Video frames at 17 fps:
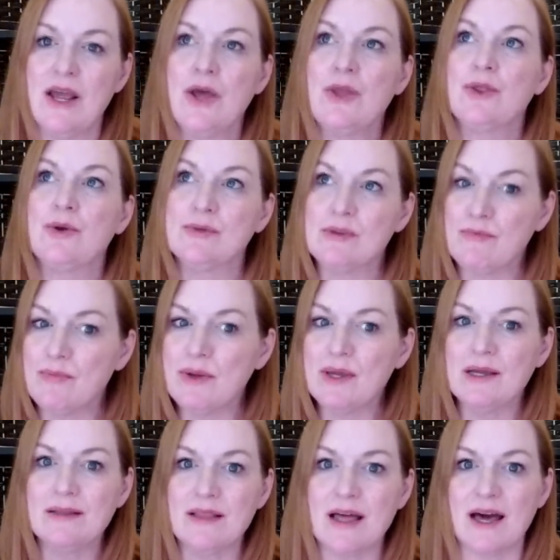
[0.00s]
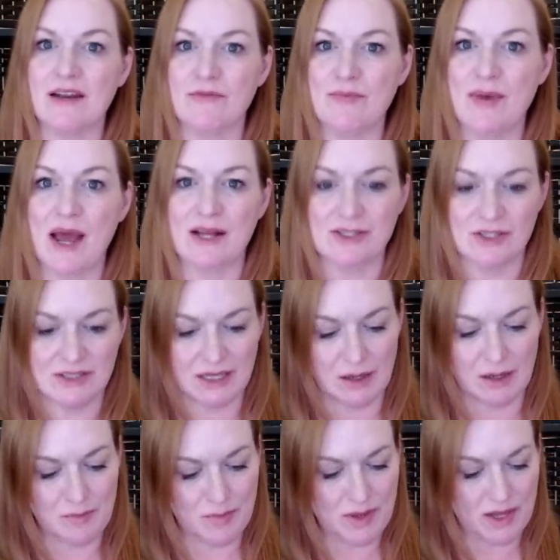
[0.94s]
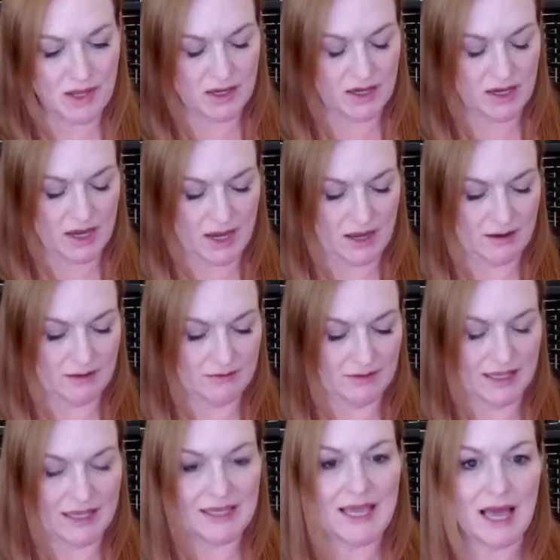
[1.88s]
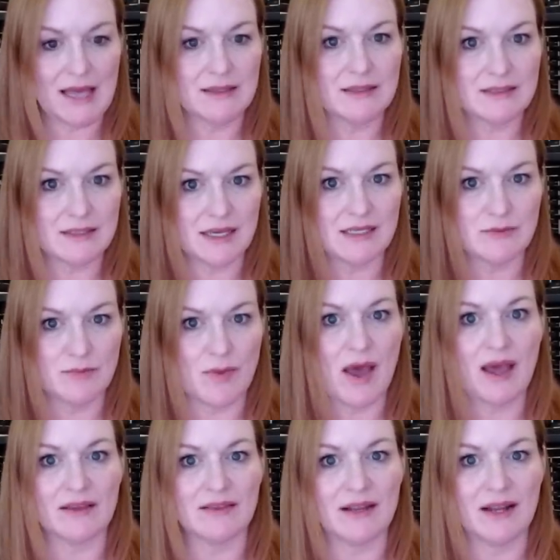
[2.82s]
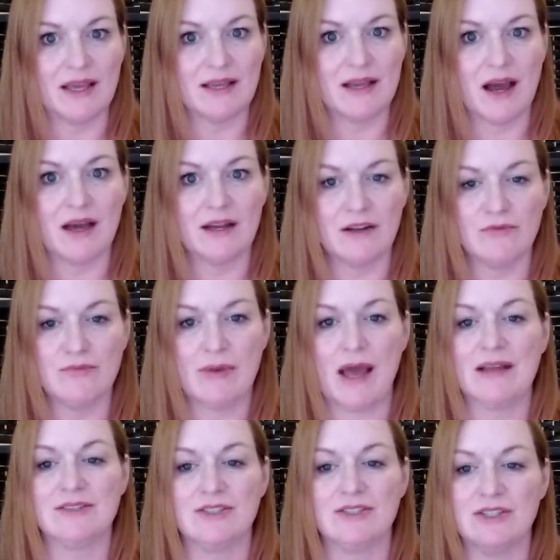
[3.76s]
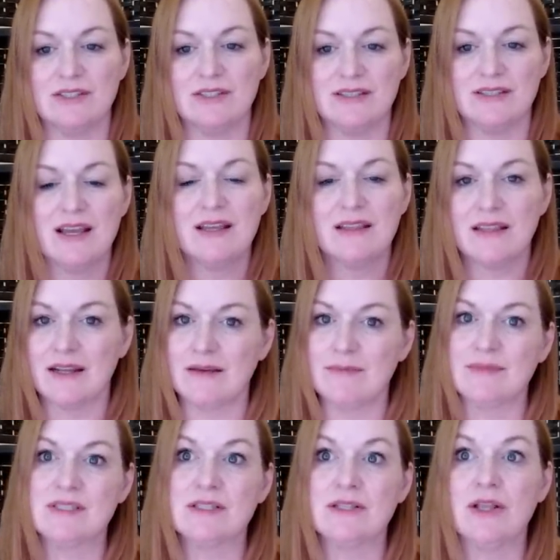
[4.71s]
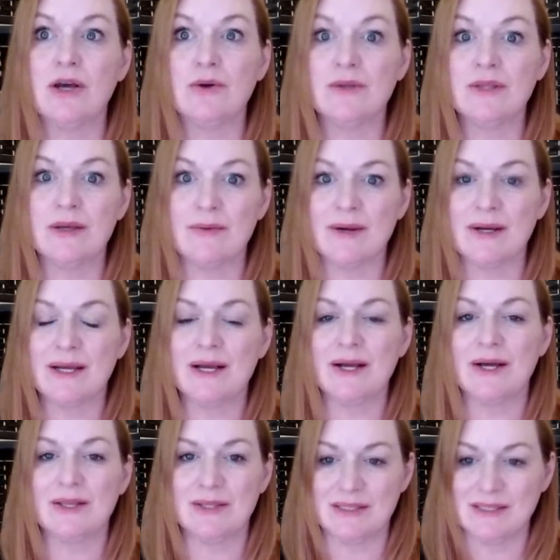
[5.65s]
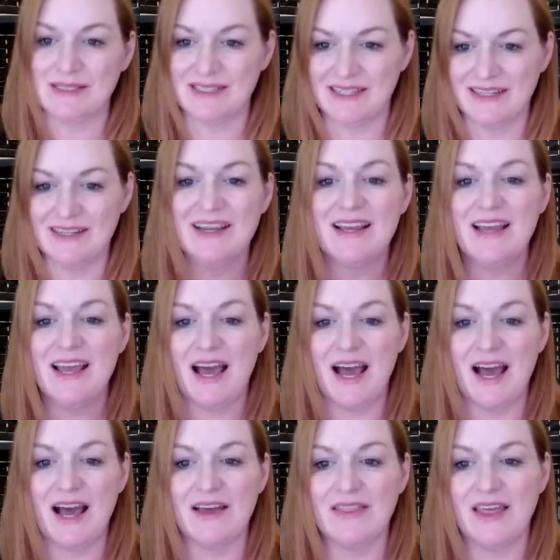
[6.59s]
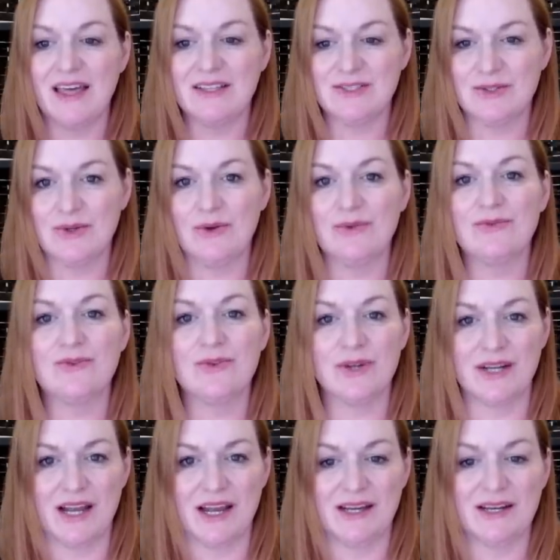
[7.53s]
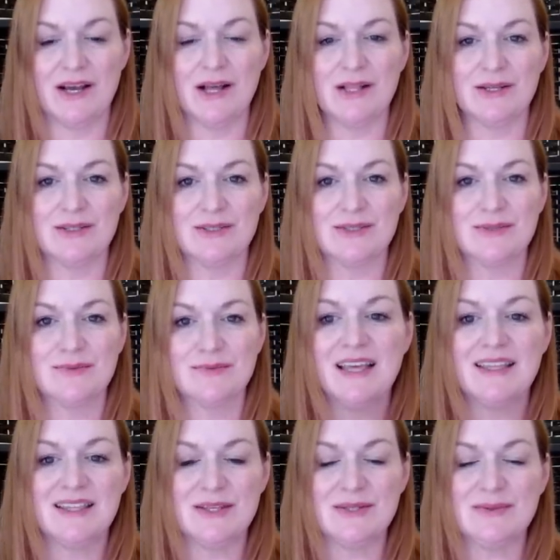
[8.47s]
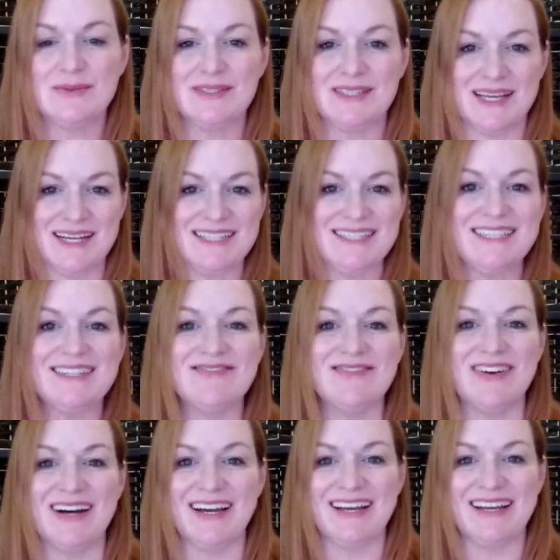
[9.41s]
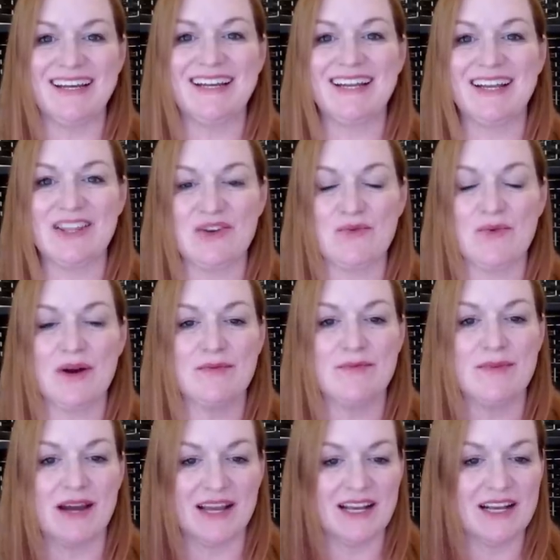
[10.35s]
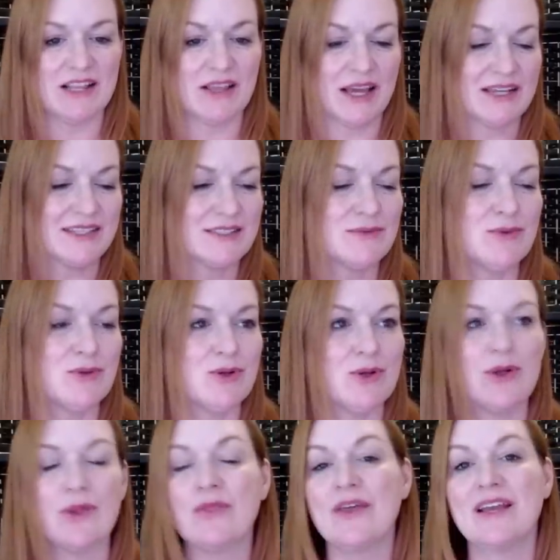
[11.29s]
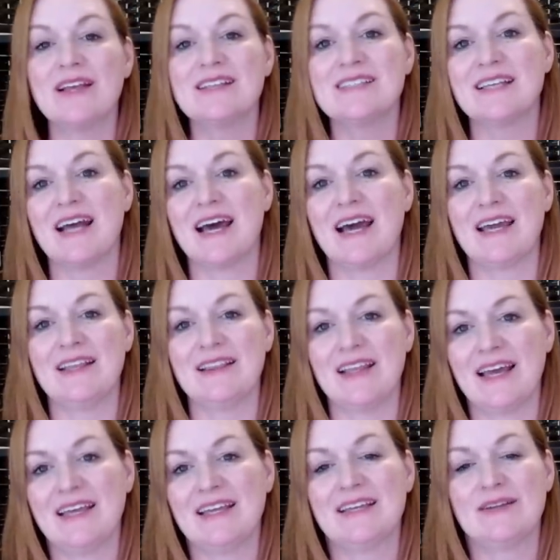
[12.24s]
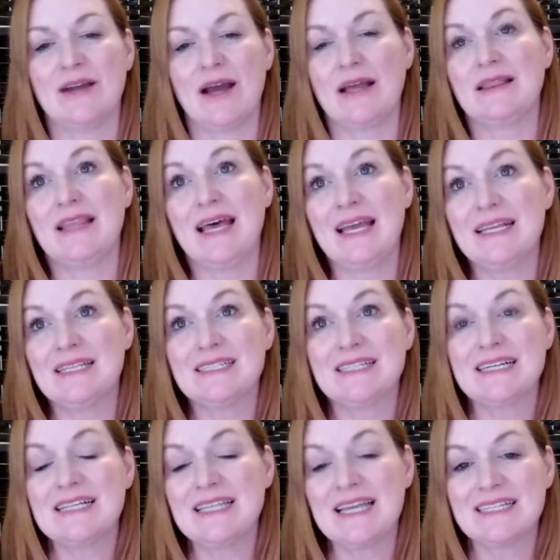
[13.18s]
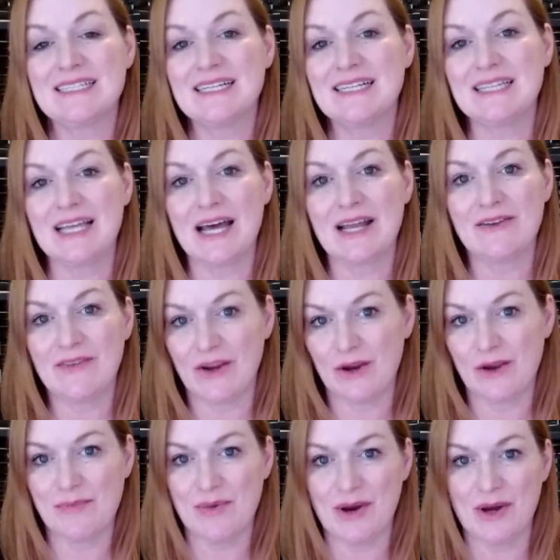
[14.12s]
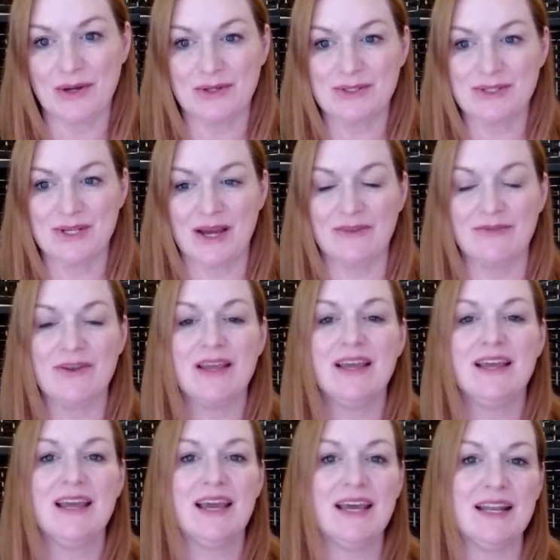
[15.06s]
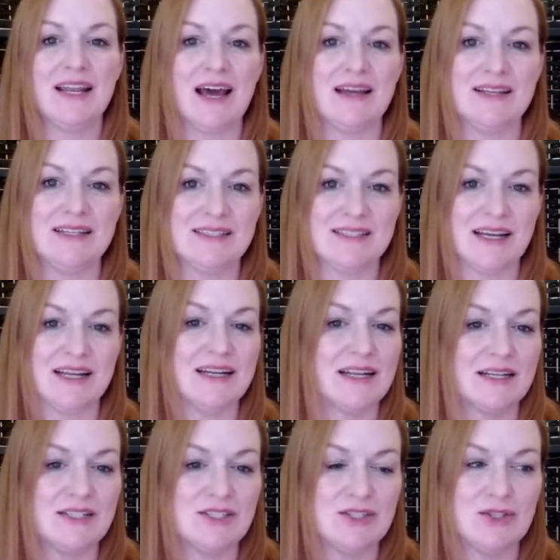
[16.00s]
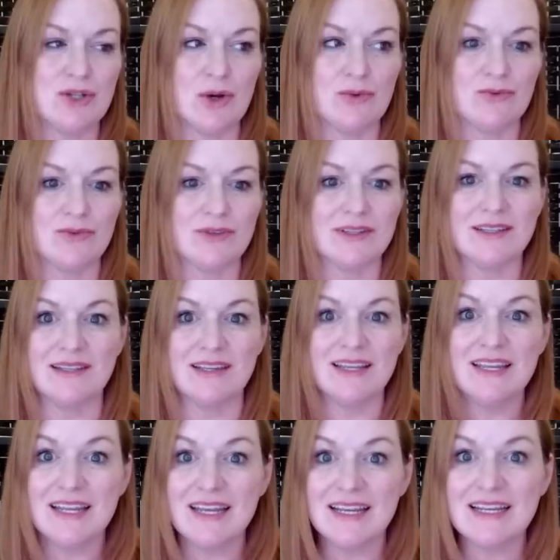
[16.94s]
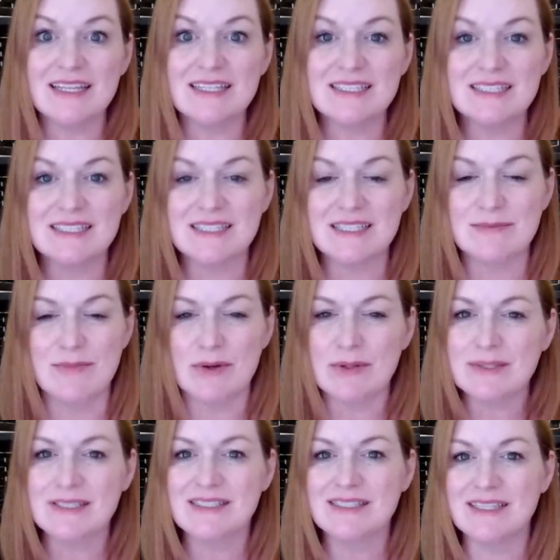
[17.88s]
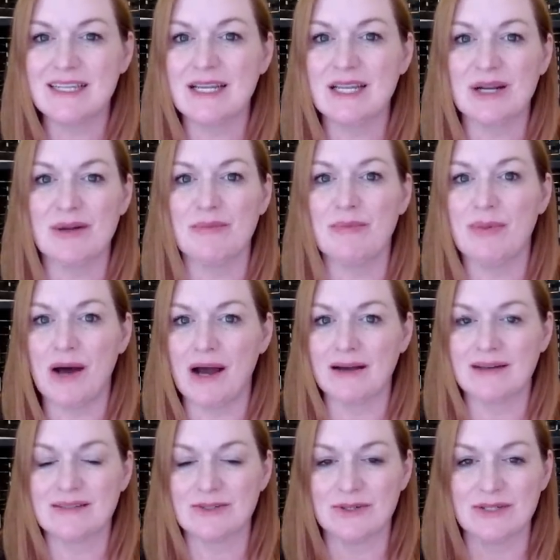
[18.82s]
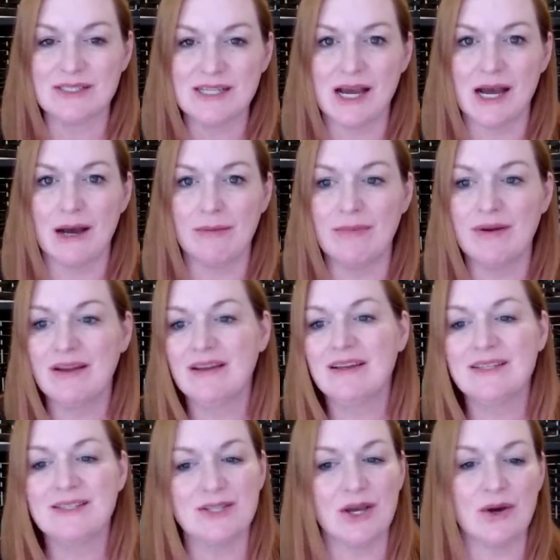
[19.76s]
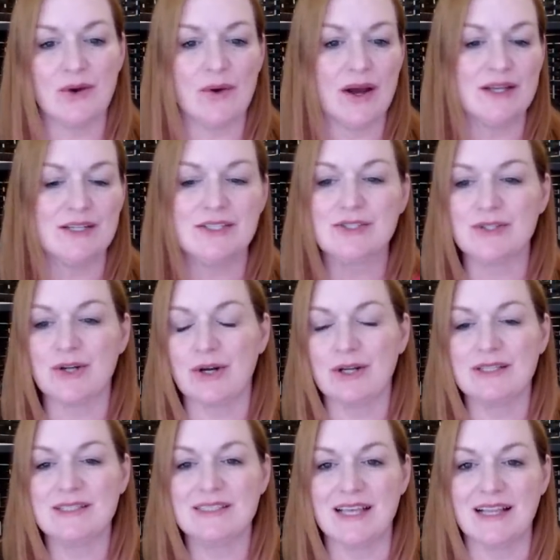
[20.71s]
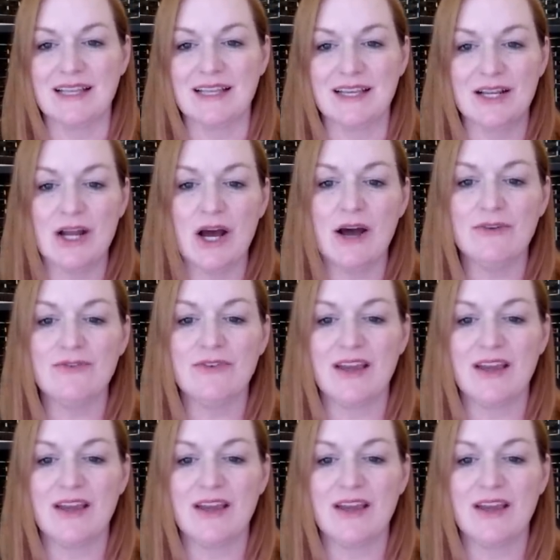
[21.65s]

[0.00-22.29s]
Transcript: There was a big lot of patches, like a big, uh, like gallon sized bag that I got of patches that I'm slowly working on listing uh, that sold for $9. This was actually mine, another one of my collectible things that I like. I liked collecting a lot of Harry Potter stuff, and I decided I just don't really need it. It's mostly sitting in a box or a tub, so I just started selling it off.